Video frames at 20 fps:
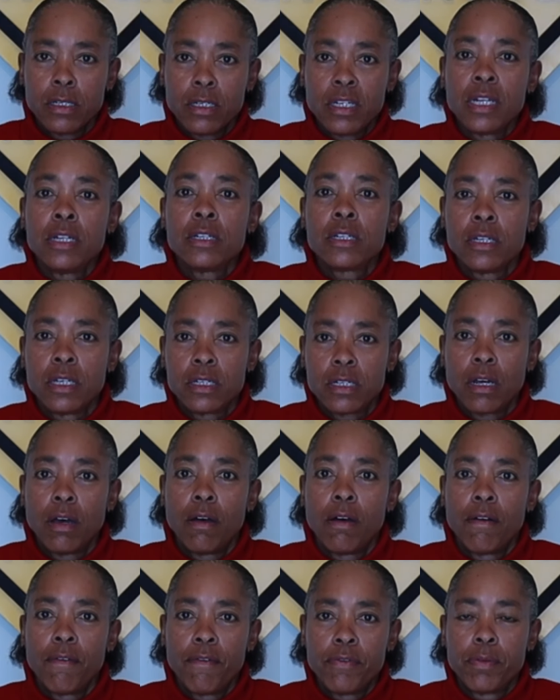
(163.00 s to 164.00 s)
denseness
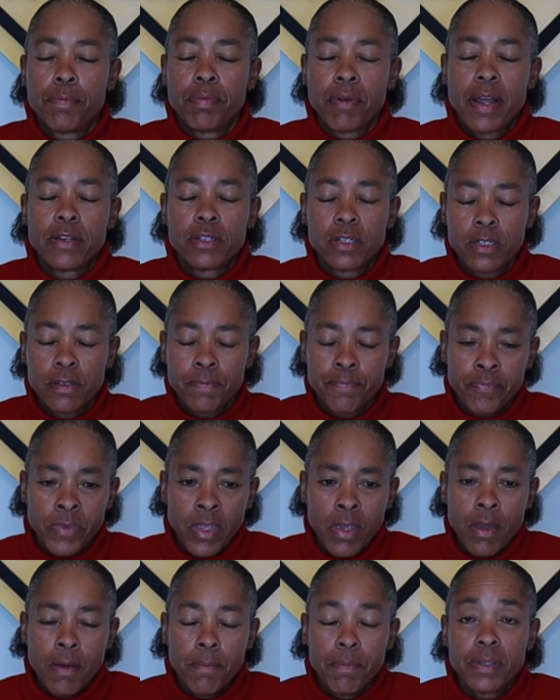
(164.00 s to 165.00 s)
of the branches.
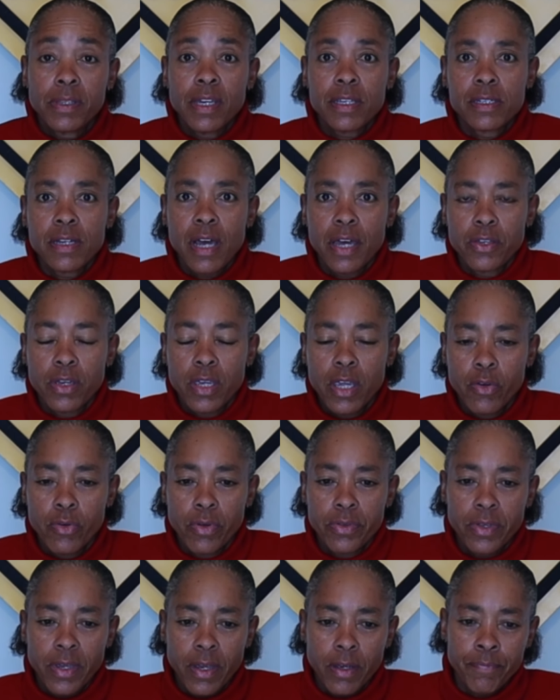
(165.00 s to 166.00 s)
But that's neither here
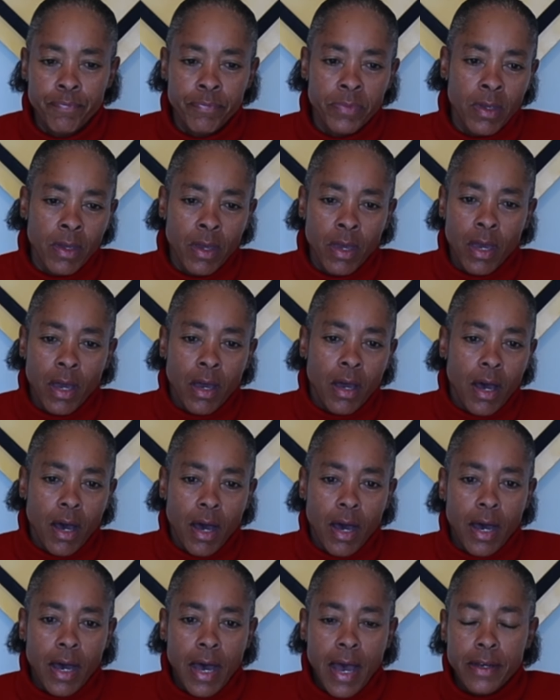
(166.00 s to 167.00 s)
nor there.
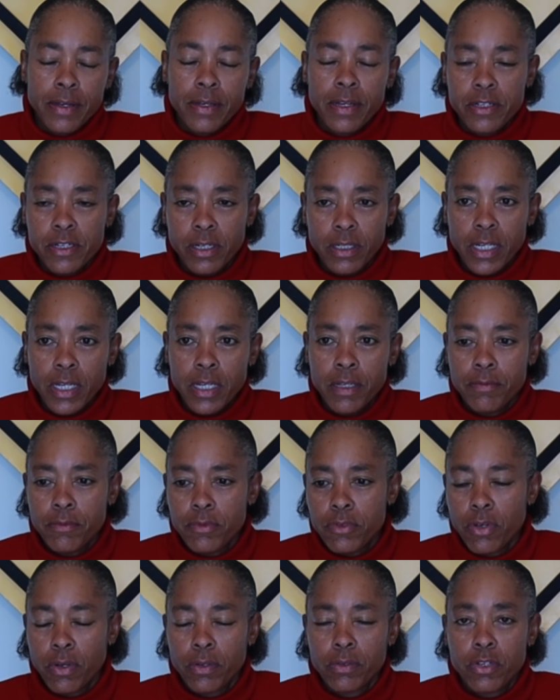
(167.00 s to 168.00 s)
I initially
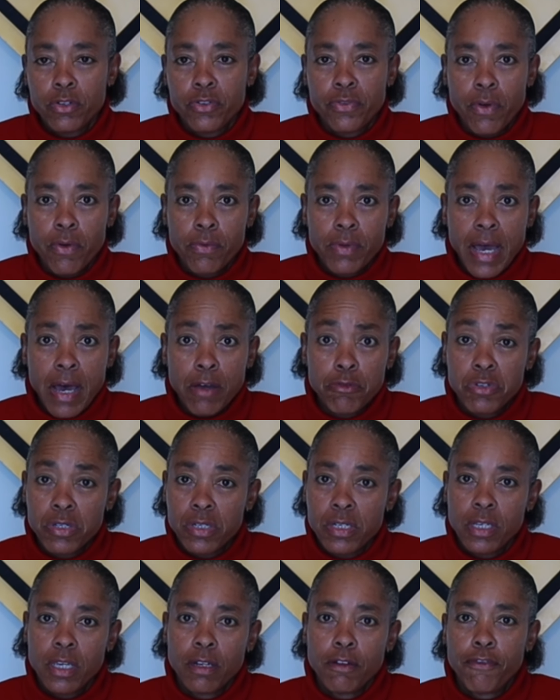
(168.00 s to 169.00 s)
took the drone out
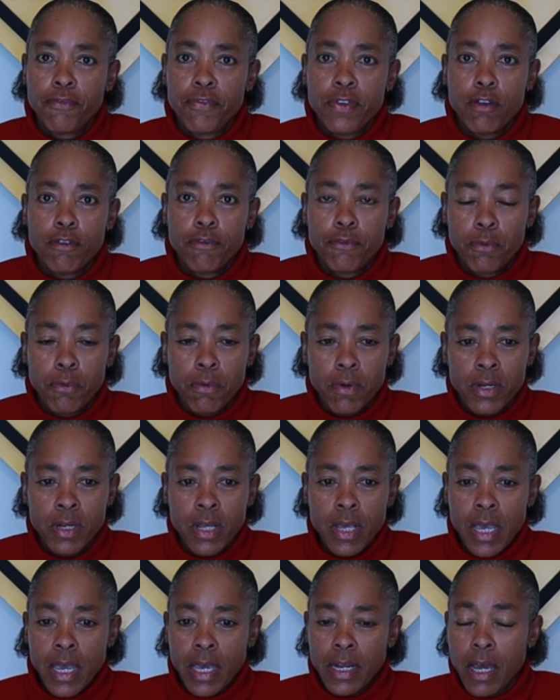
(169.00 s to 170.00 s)
just to get a feel for it,
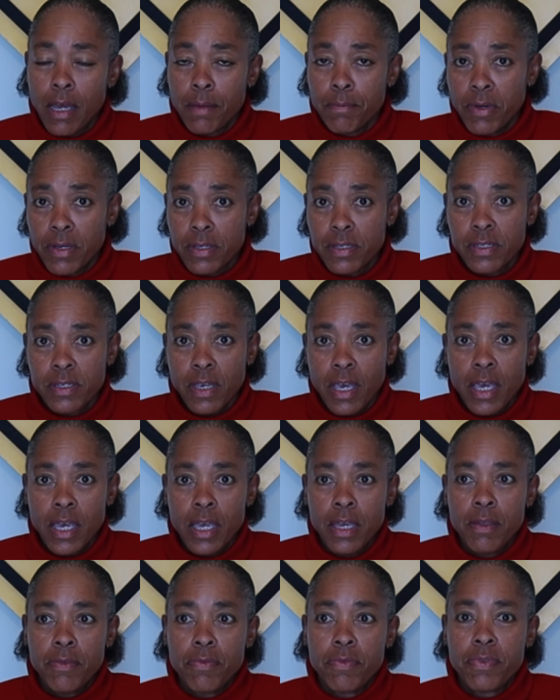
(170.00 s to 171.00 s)
and I must
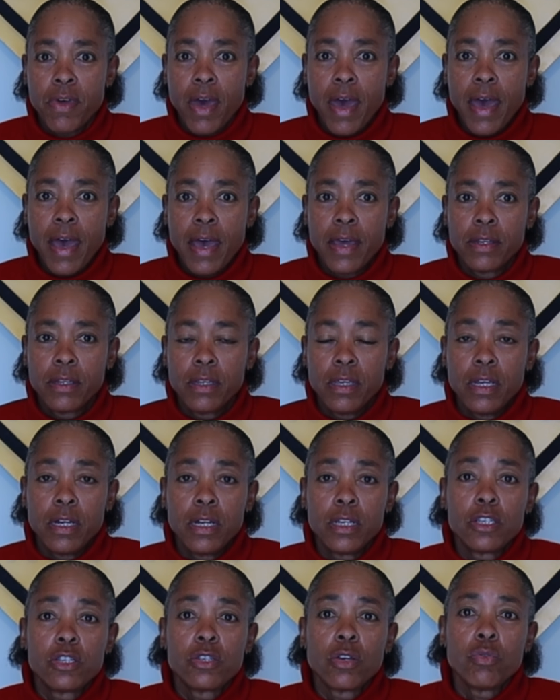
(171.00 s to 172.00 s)
say that
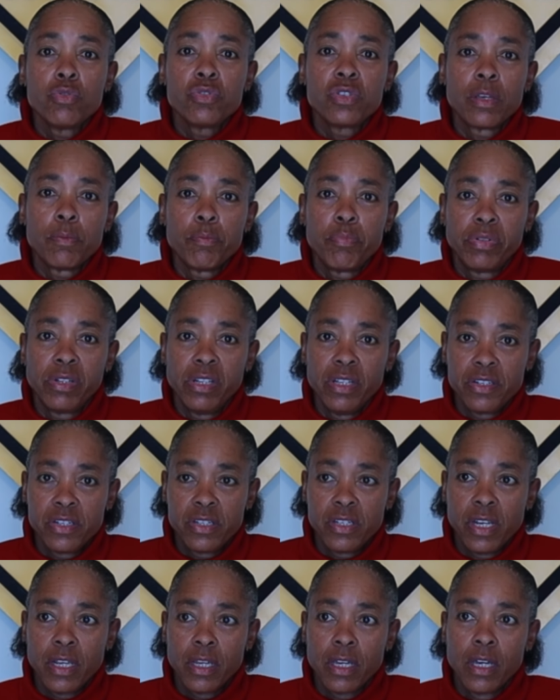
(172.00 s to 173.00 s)
it is so
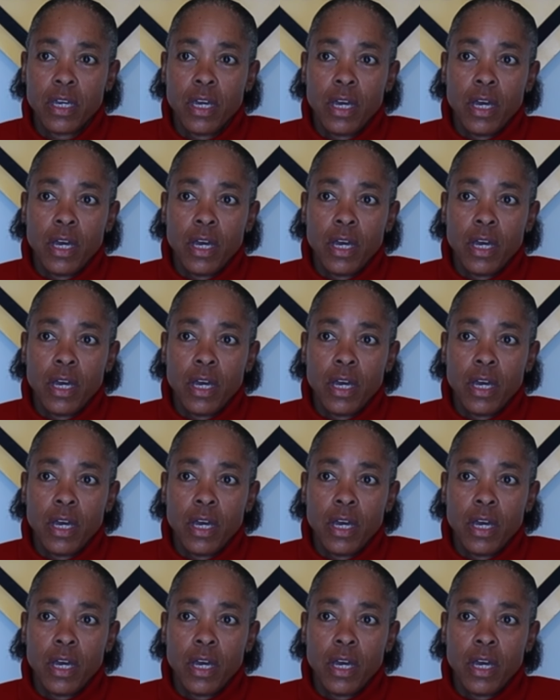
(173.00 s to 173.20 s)
simplistic